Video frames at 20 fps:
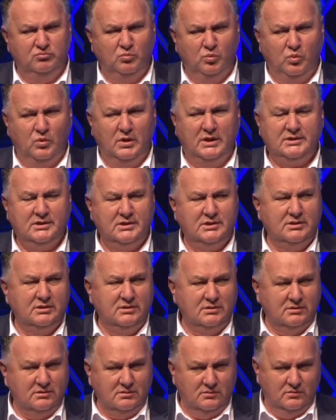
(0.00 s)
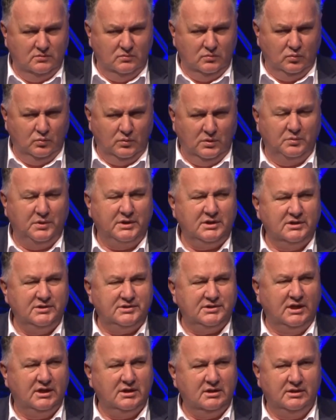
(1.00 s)
what
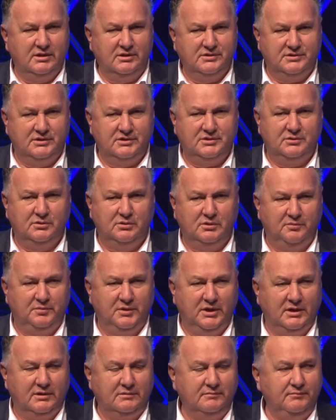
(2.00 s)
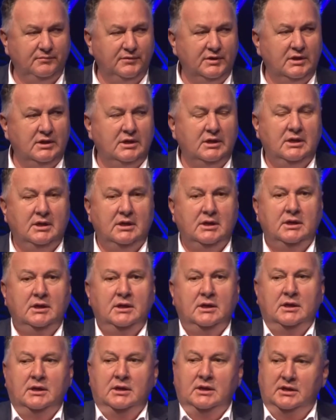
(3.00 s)
exactly is this all about?
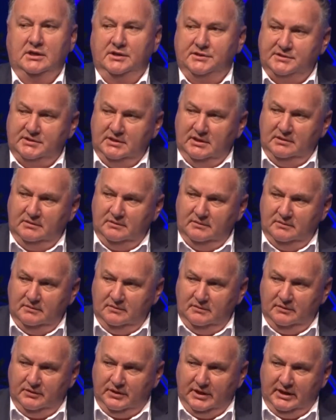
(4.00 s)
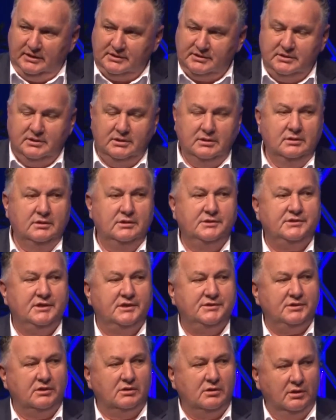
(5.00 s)
And he said, that is
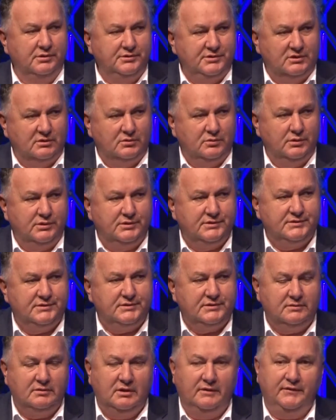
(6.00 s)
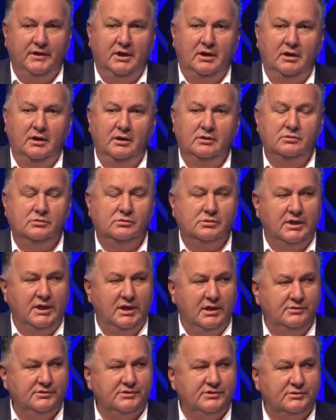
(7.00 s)
as a consequence of our local
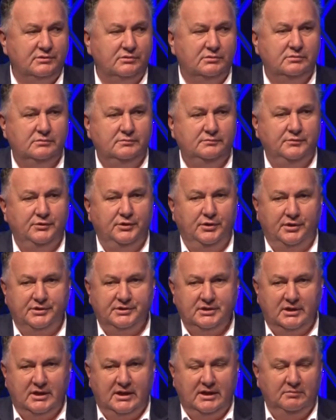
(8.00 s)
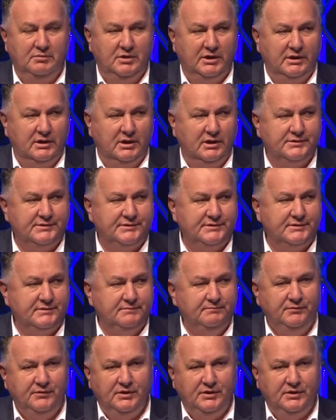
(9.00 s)
council not enabling us